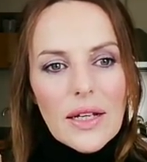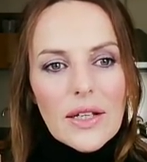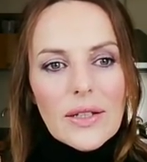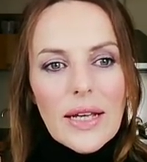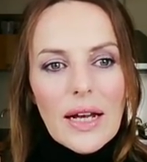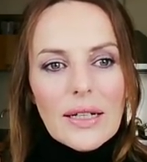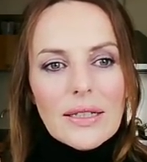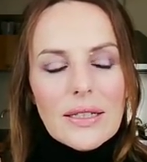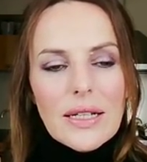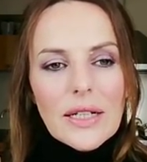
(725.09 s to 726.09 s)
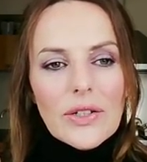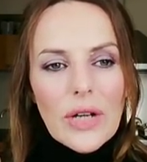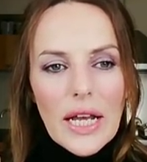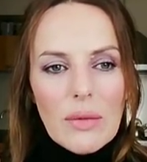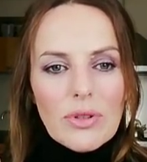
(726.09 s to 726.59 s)
Yeah, it's like you're
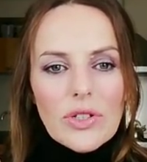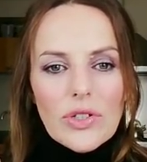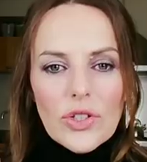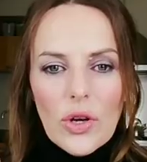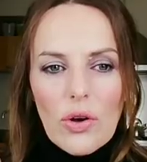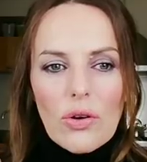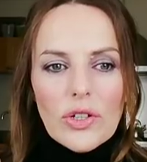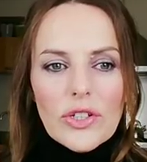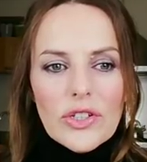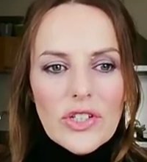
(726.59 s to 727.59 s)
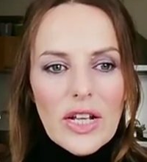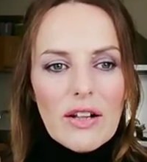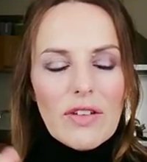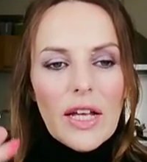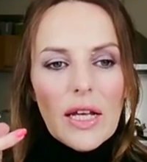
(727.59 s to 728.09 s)
able to talk
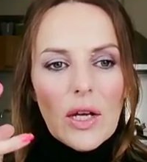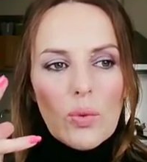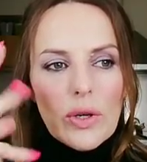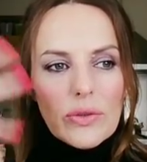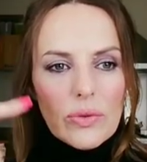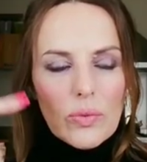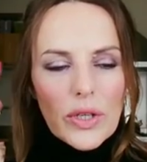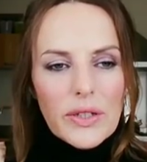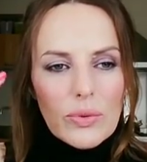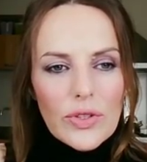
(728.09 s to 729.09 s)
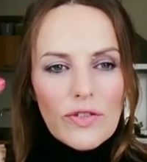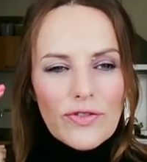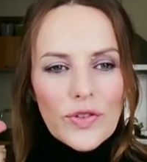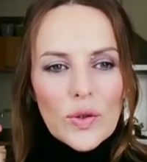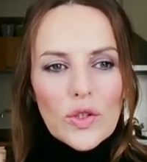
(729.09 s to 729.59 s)
yourself where there was
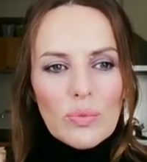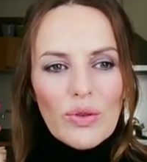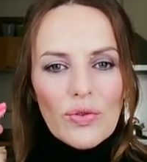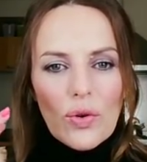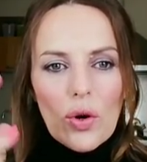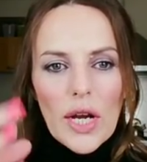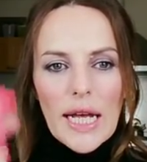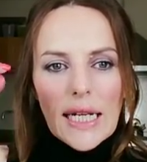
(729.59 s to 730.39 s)
confusion before.